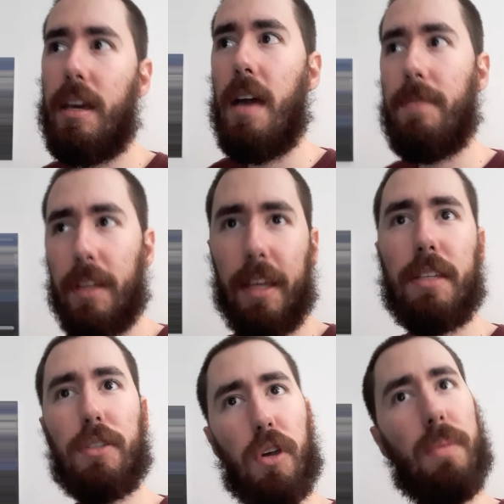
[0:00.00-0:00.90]
If you like
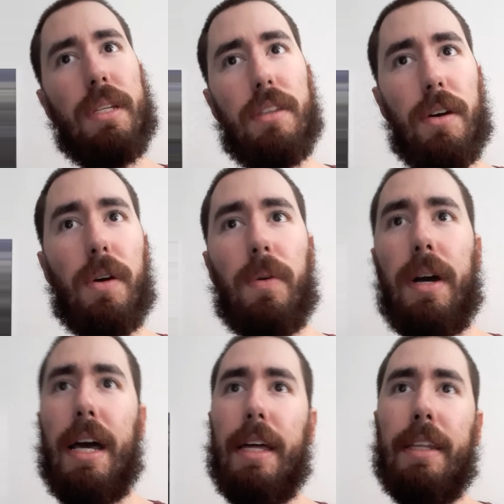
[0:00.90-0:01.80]
Scooby Doo
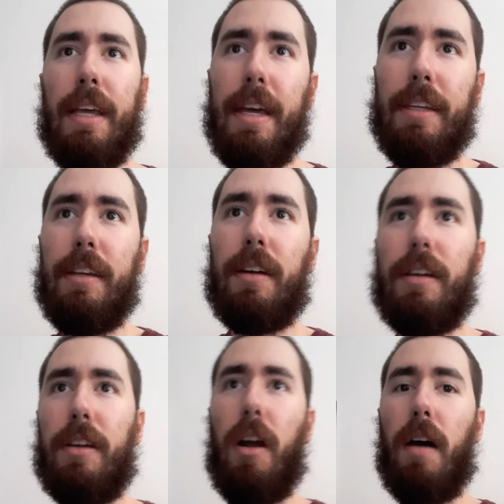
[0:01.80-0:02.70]
and
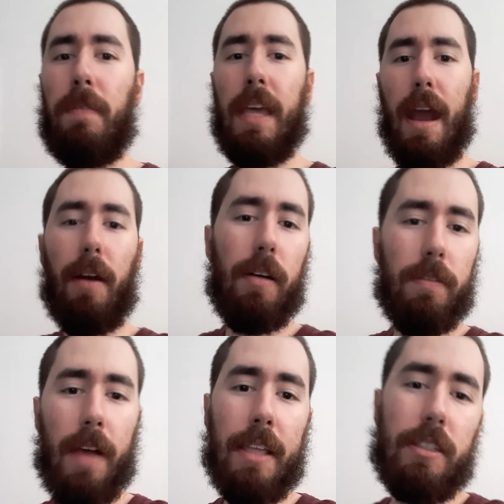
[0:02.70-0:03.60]
you're of the era
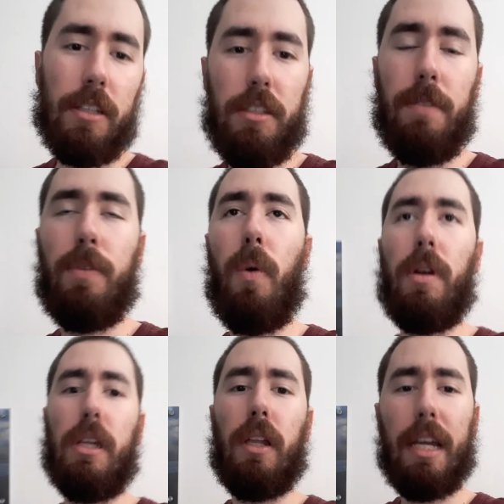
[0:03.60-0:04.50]
of N64
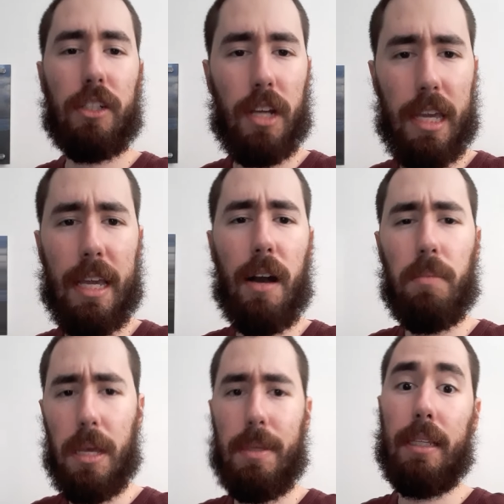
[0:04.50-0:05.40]
and you like checking out
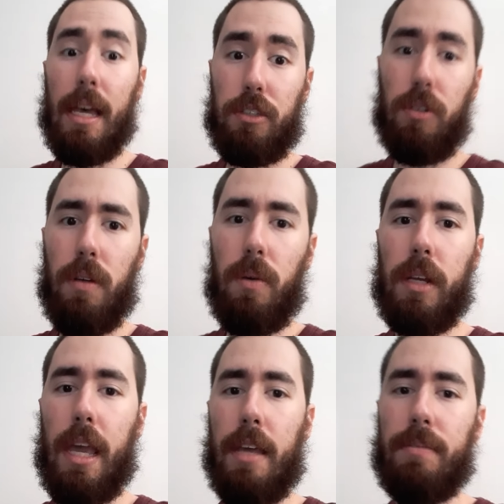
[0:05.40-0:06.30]
maybe lesser known
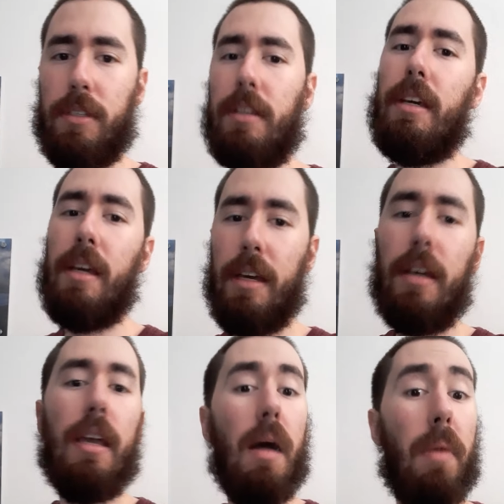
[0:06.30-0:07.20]
games,
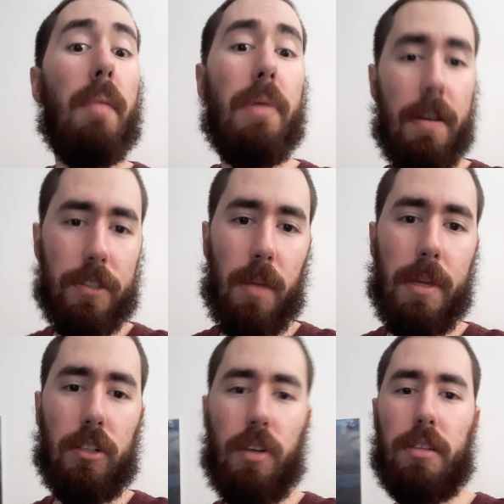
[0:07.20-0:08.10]
it might be of some
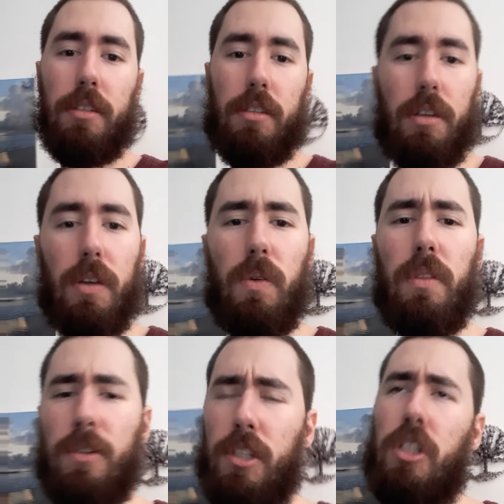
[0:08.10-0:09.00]
interest to you.
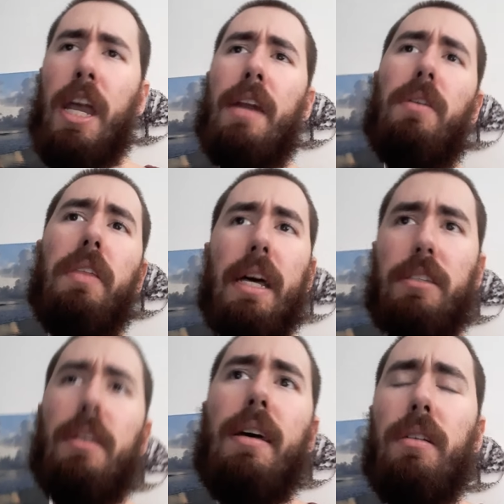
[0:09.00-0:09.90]
There's a channel
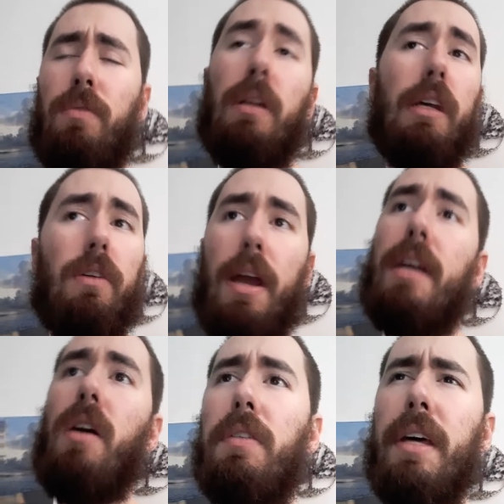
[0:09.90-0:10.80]
that's really great
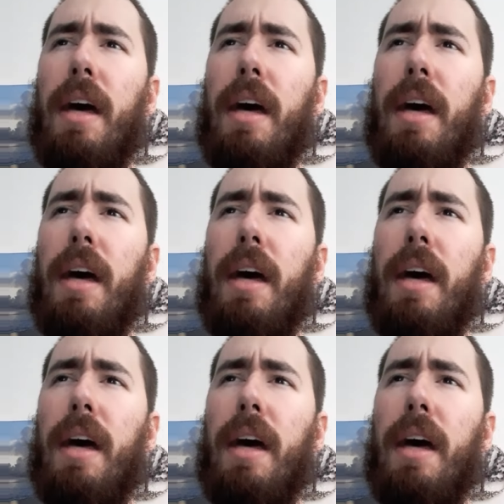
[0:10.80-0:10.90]
called